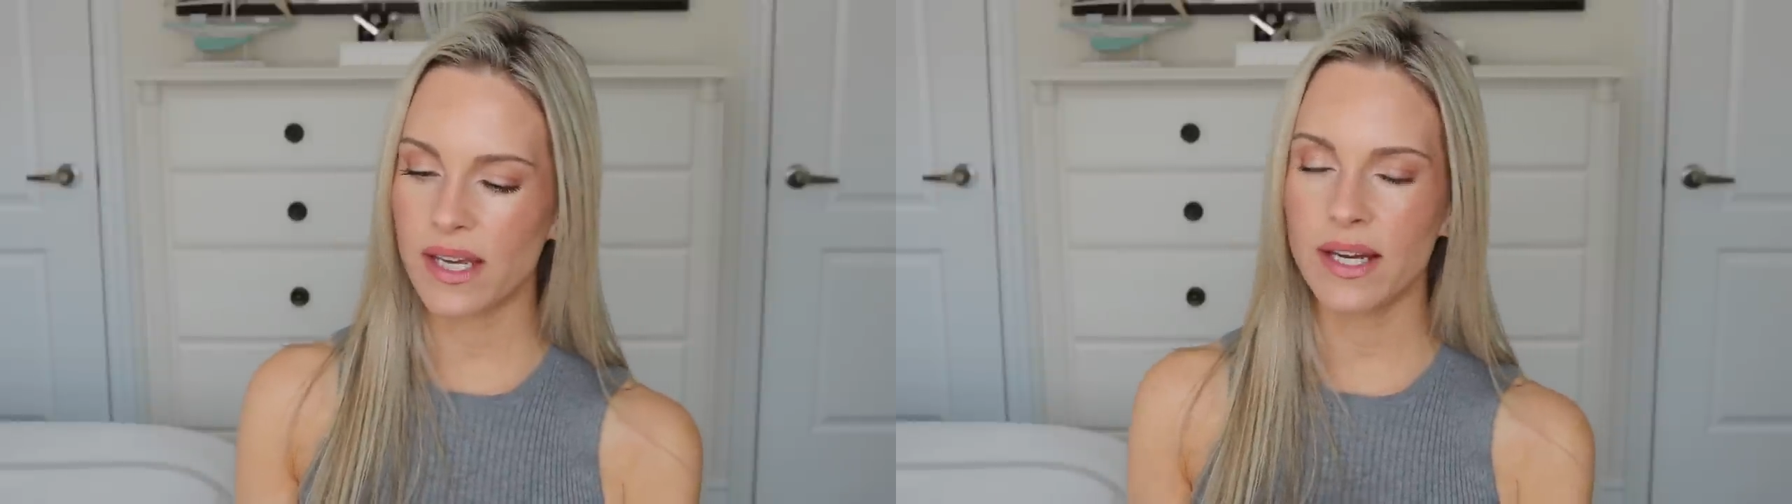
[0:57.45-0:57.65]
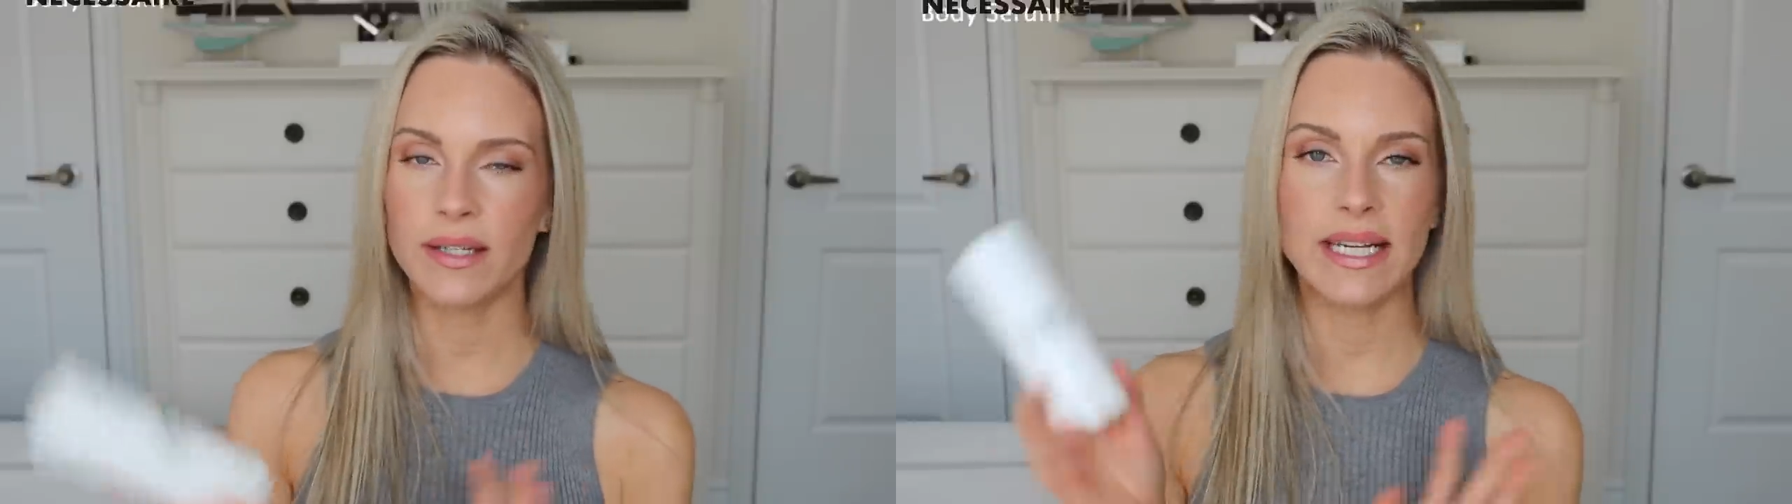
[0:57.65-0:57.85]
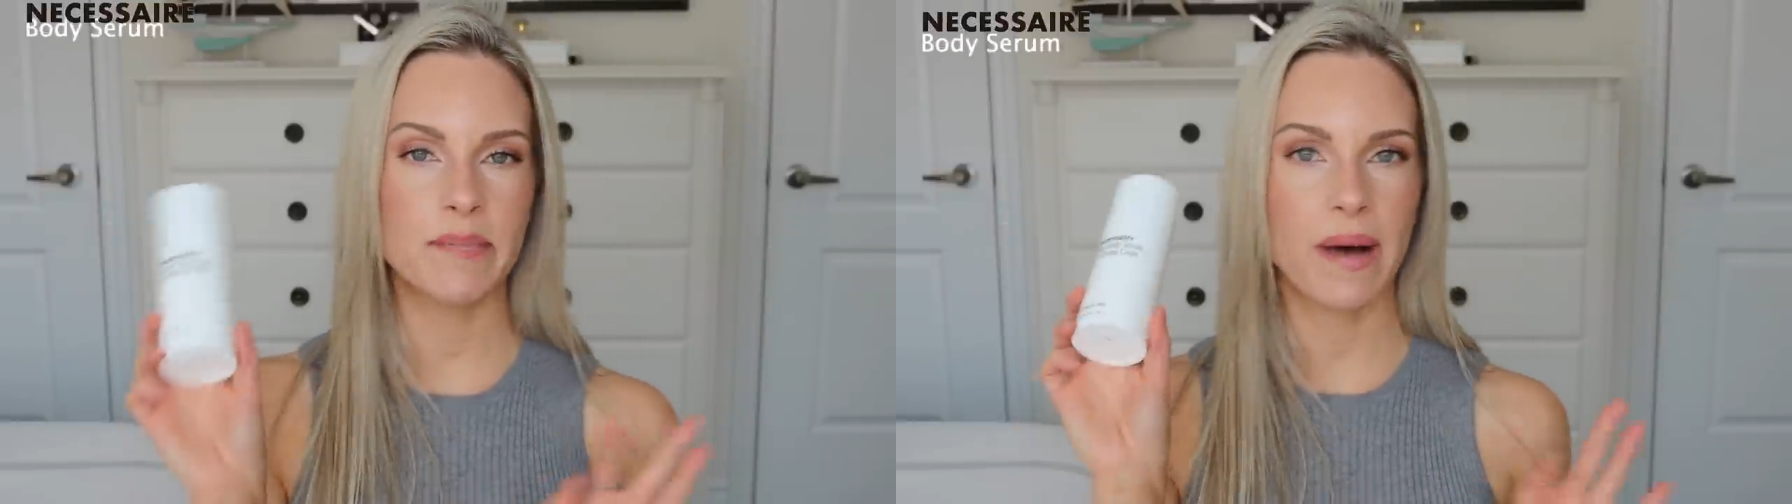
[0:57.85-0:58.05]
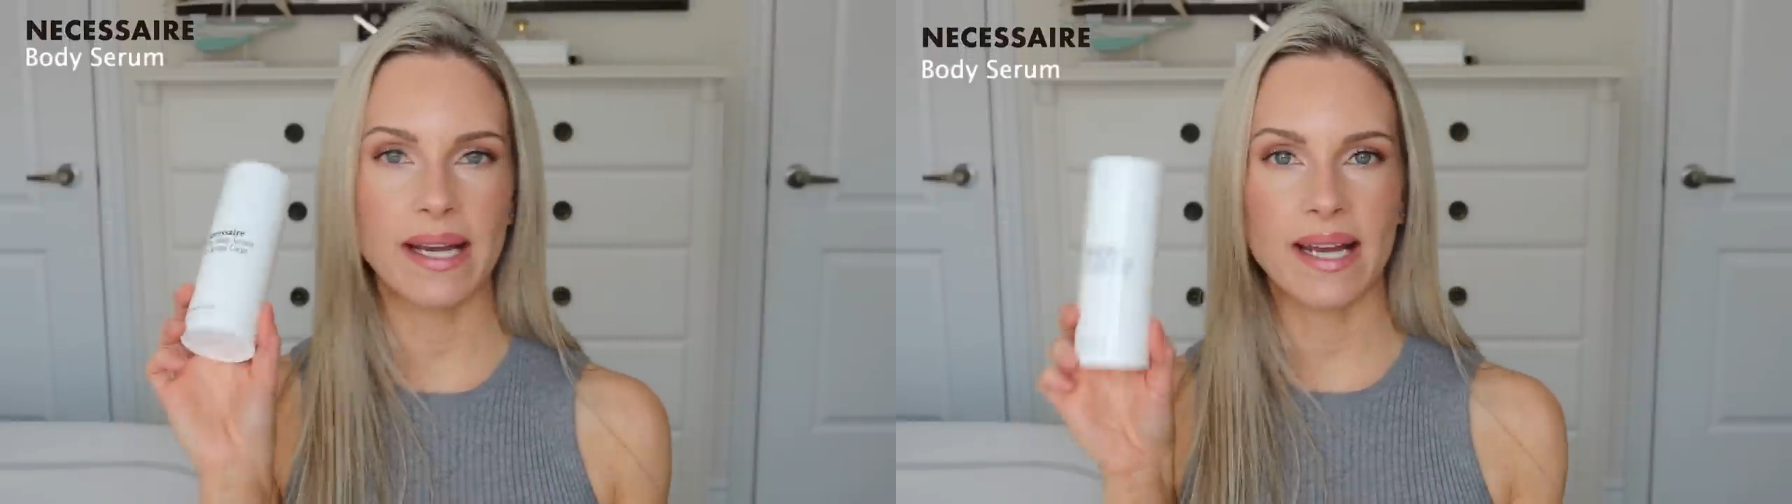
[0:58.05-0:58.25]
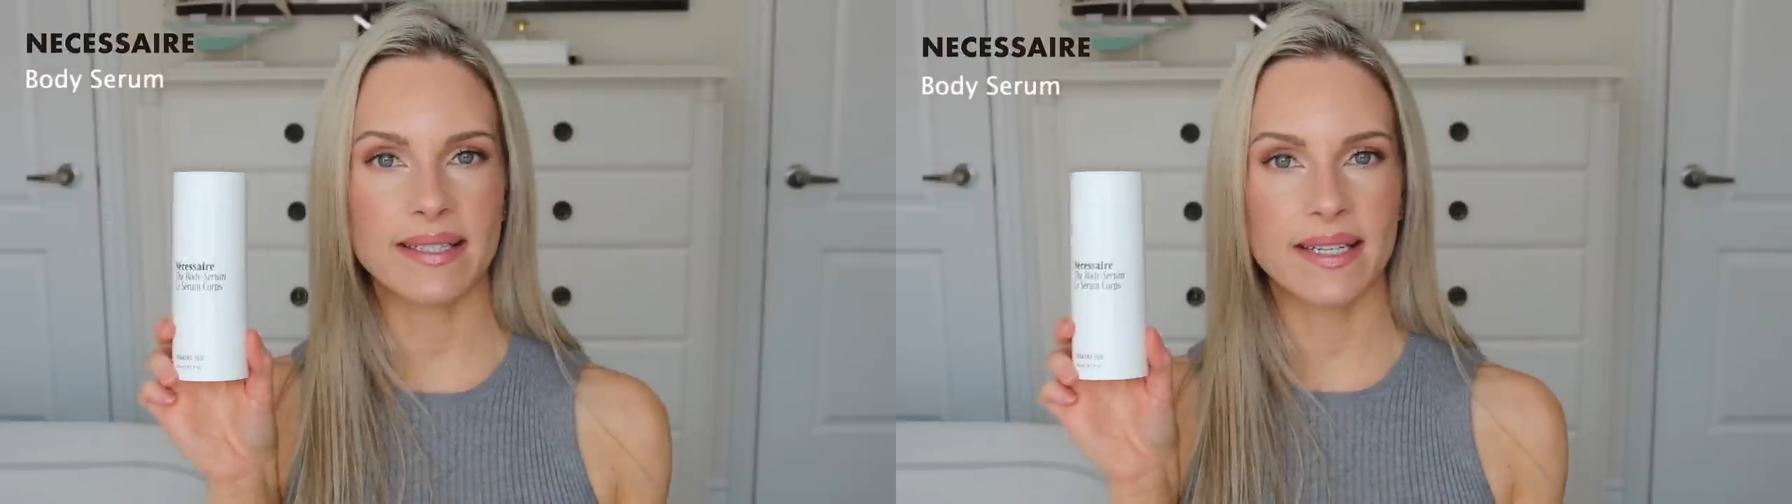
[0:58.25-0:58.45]
here is by
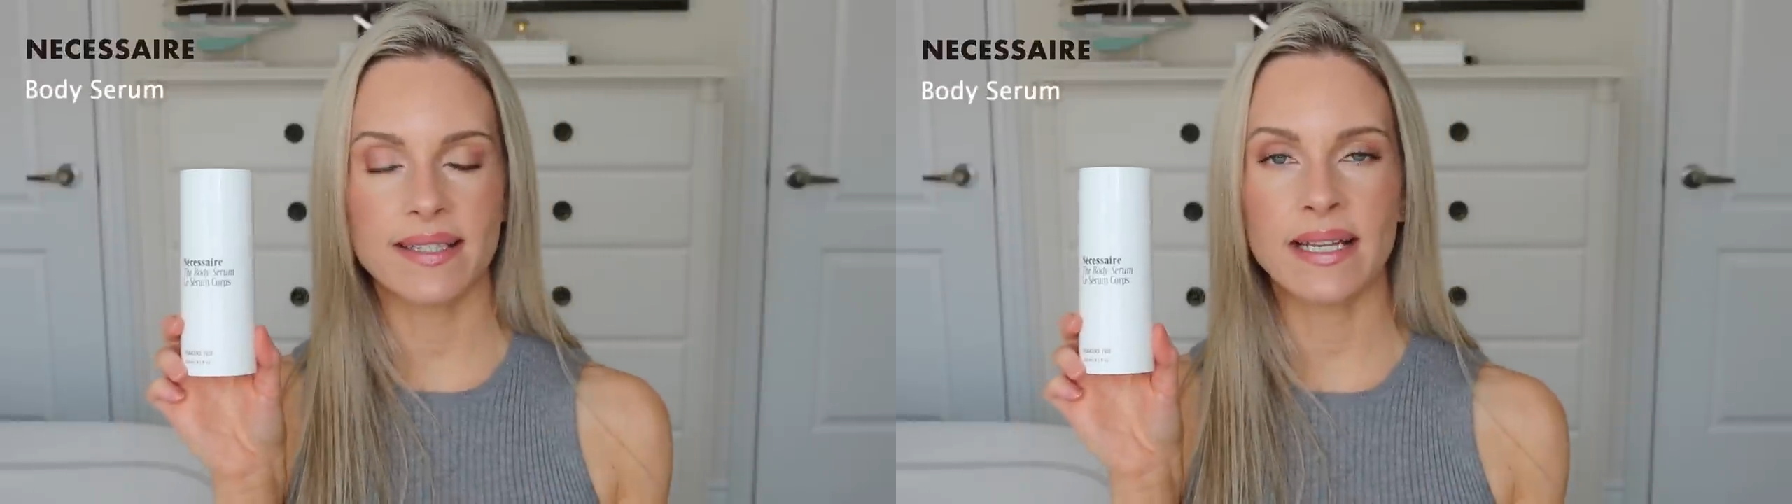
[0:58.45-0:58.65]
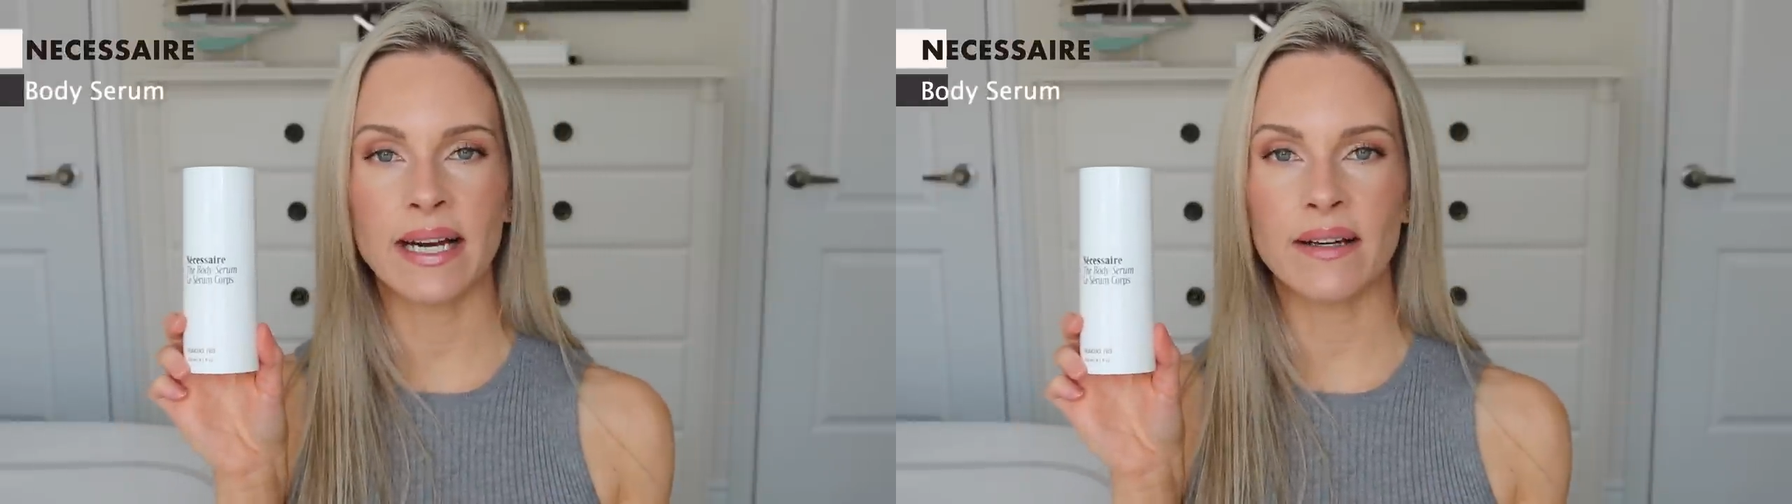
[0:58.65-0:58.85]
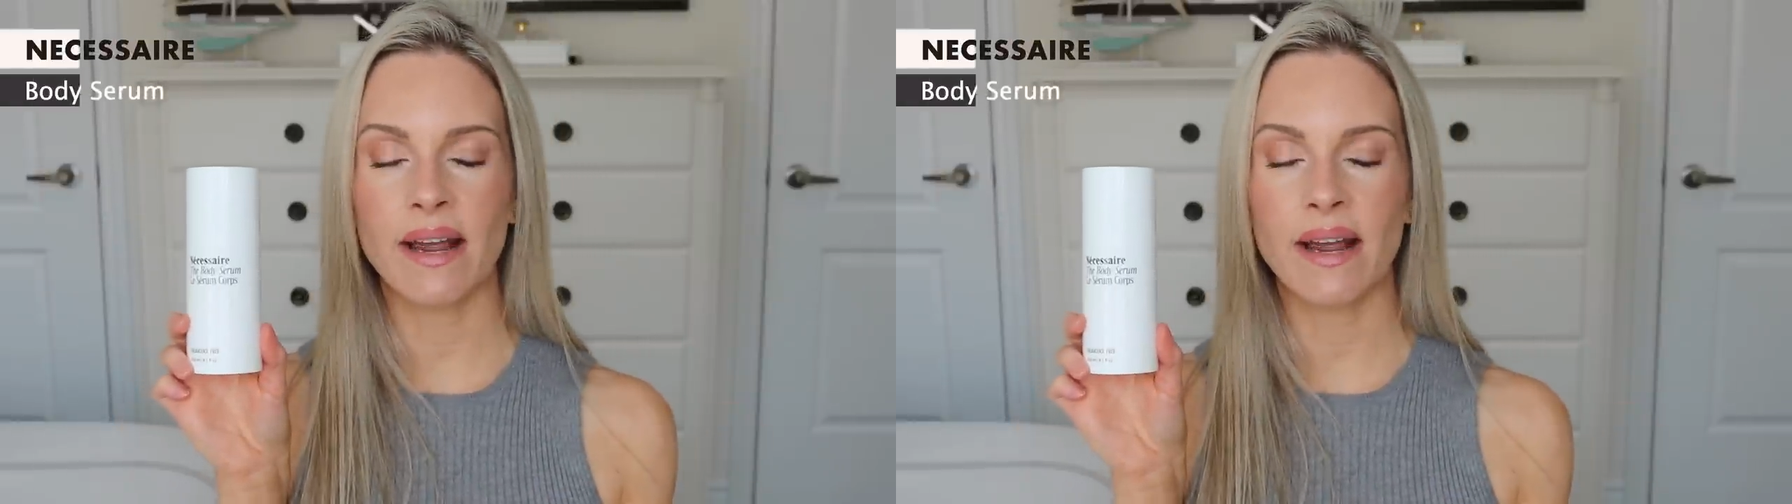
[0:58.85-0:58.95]
Necessaire,